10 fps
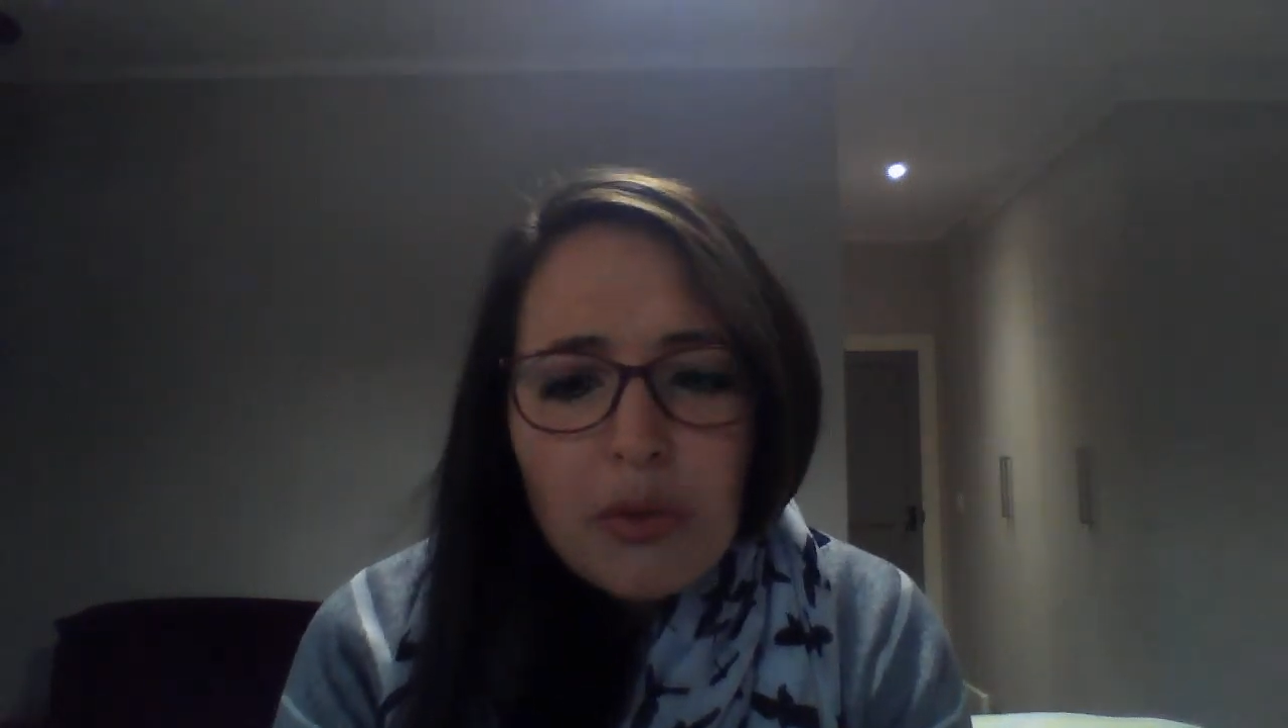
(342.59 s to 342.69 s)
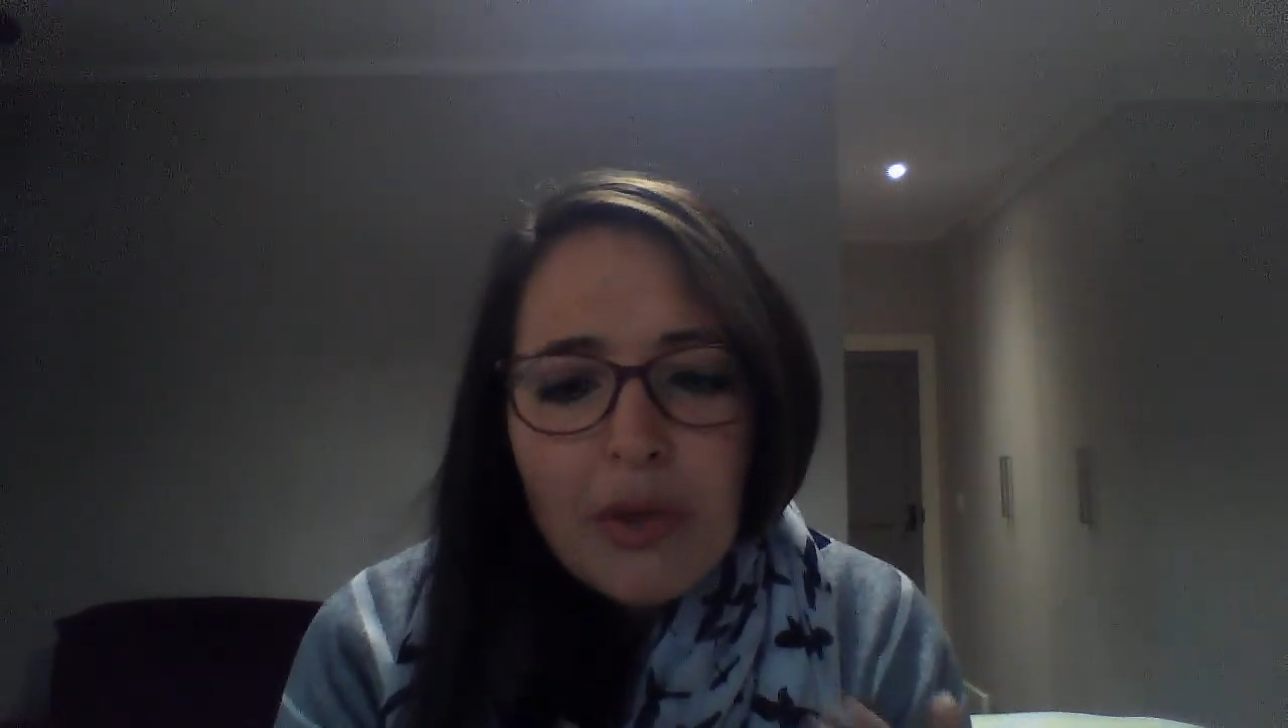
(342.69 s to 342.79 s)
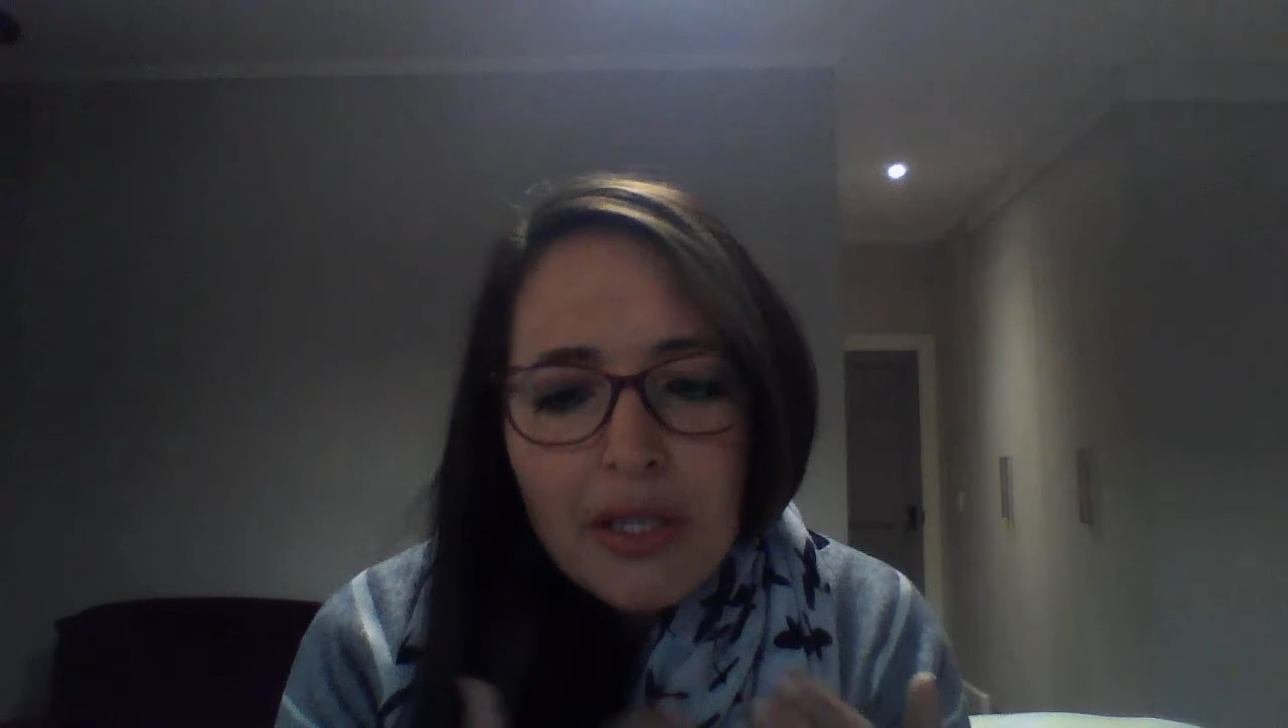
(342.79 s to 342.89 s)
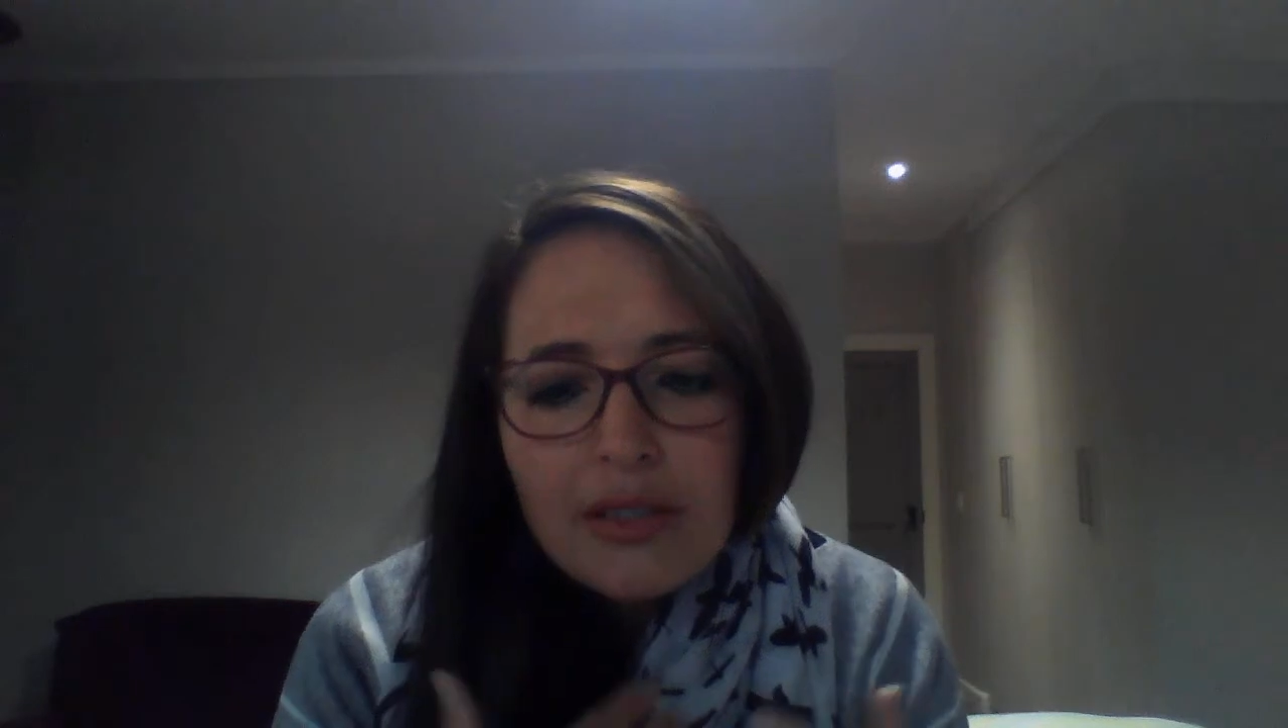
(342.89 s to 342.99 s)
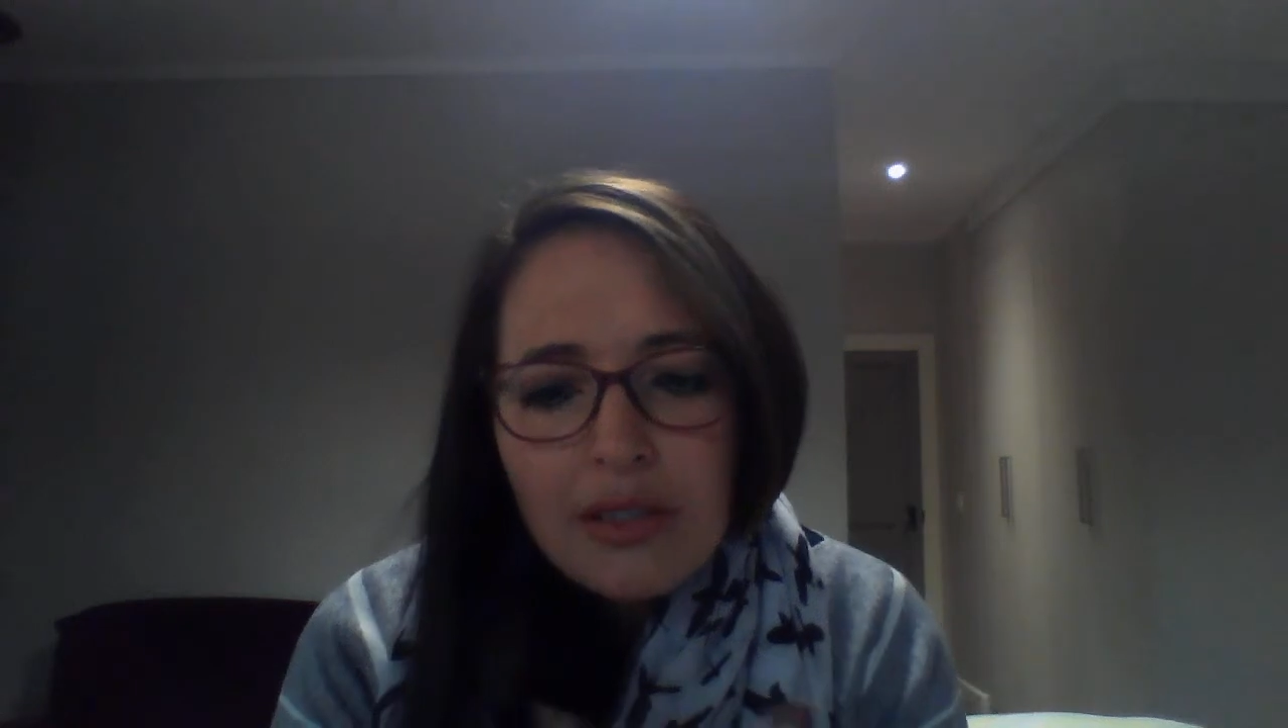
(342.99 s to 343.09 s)
but
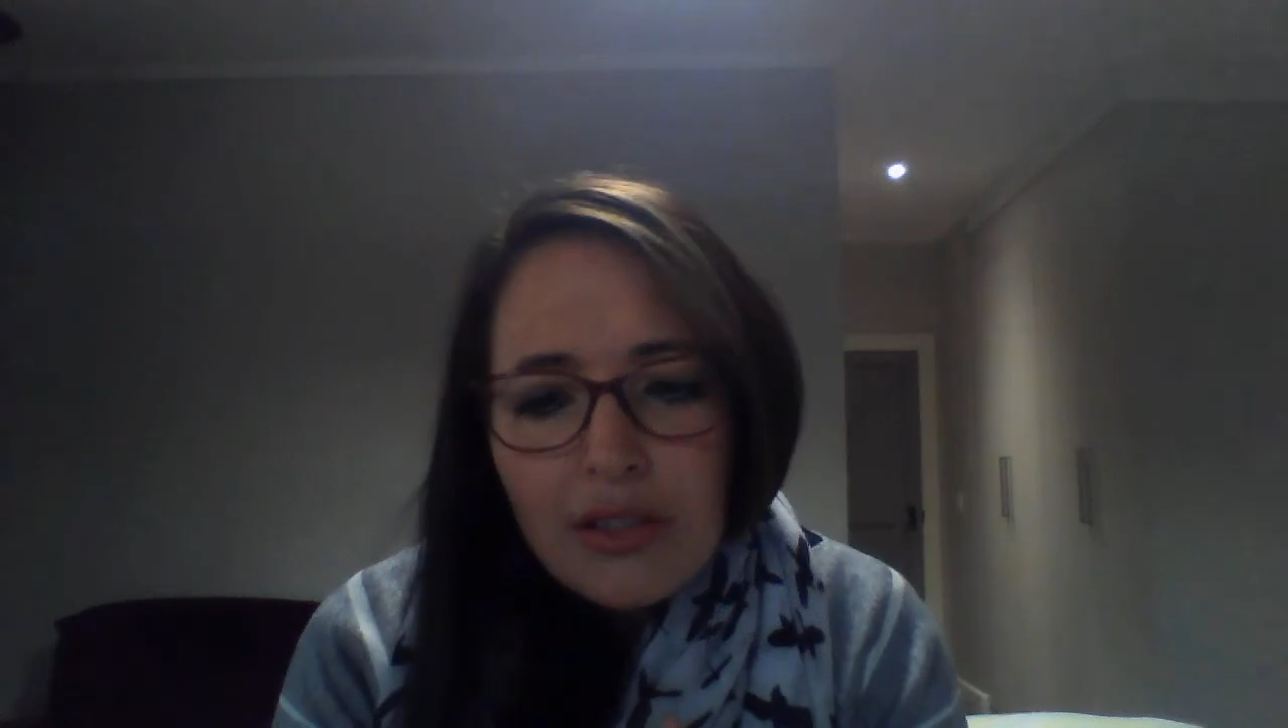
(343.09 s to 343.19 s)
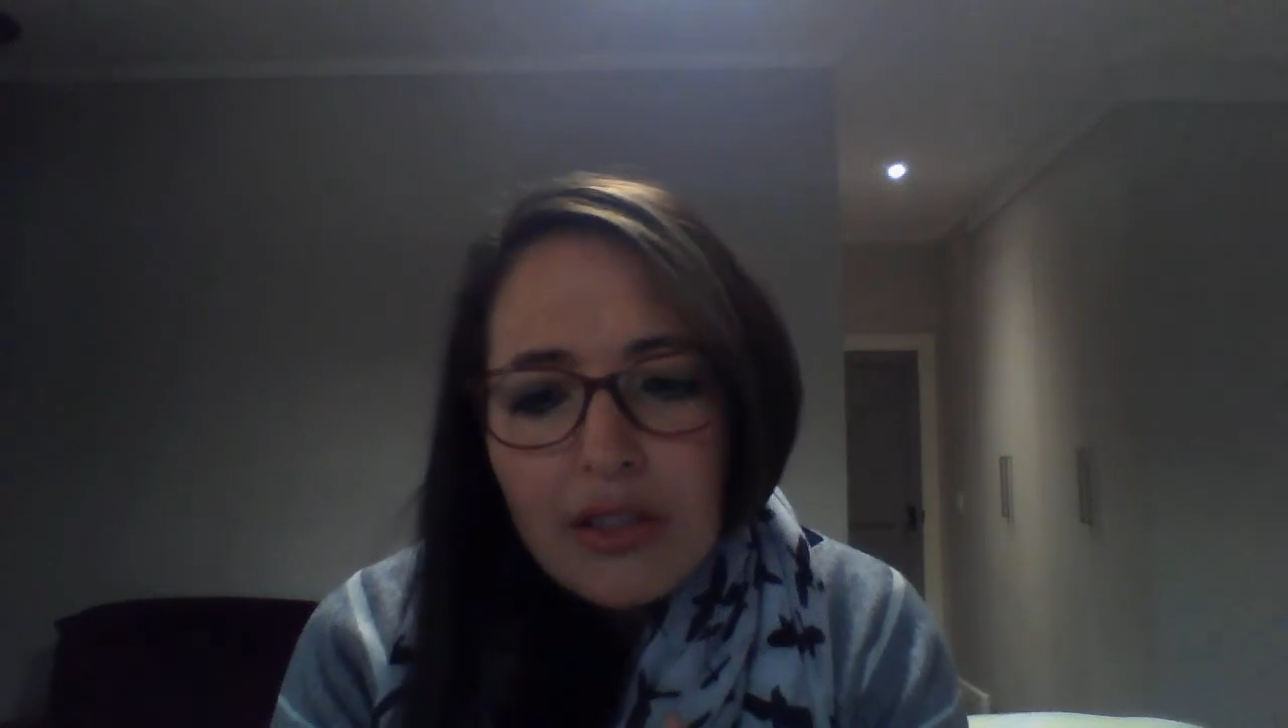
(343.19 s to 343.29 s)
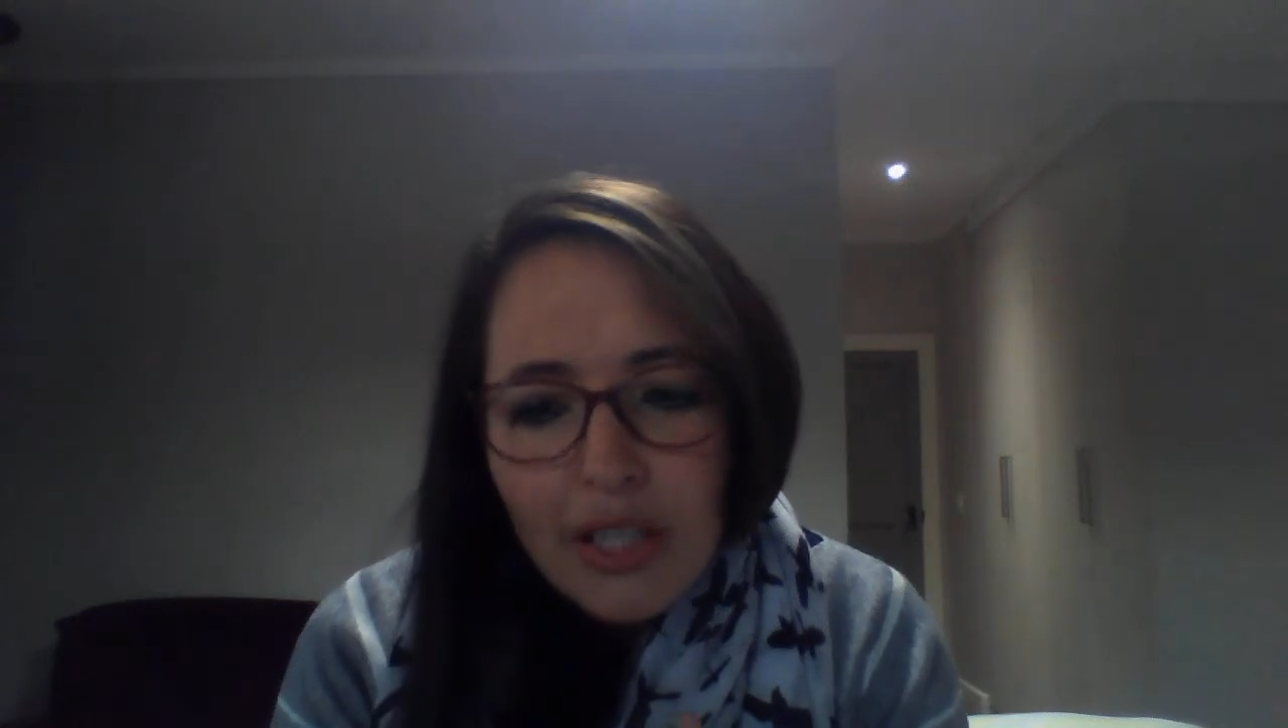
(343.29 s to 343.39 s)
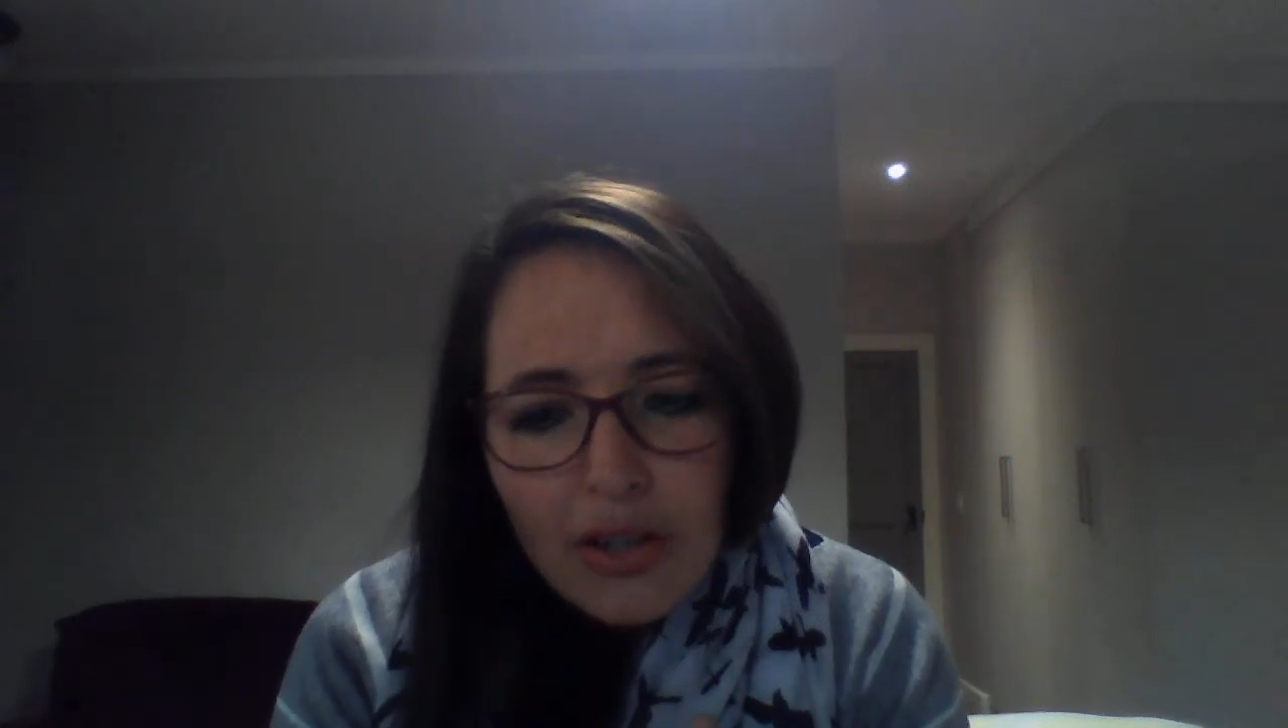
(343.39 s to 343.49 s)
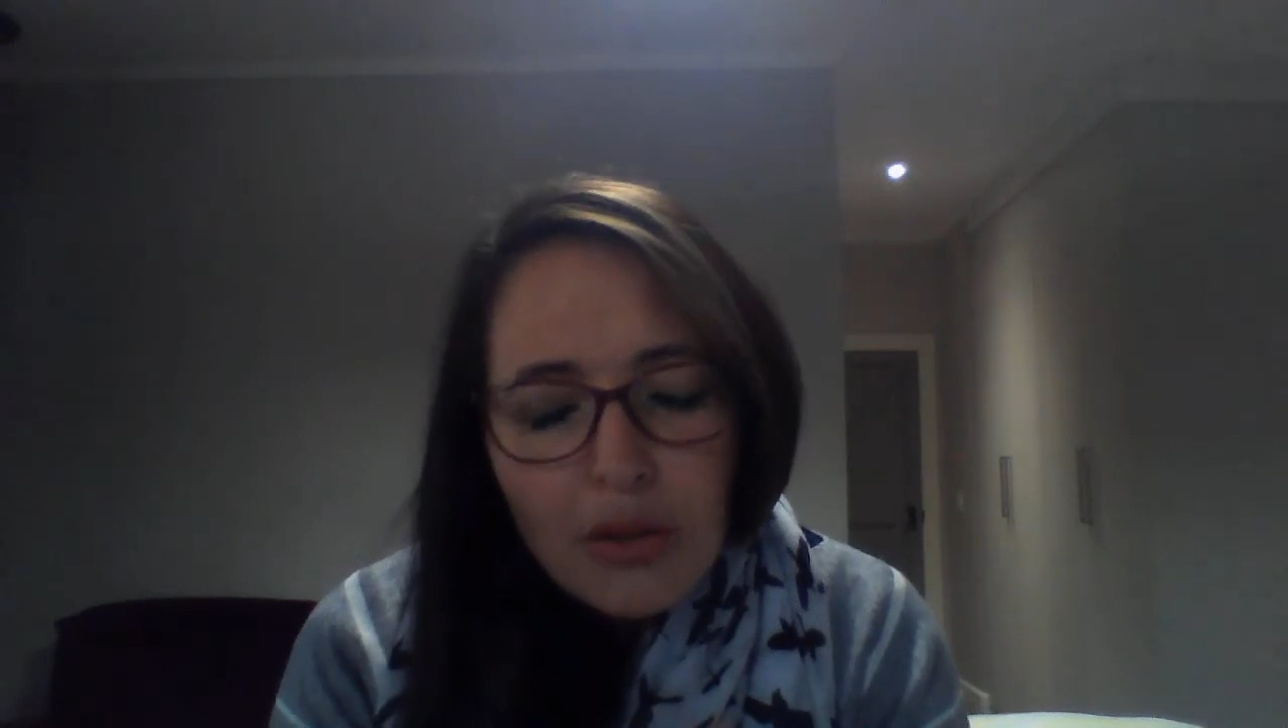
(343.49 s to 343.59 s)
we can still get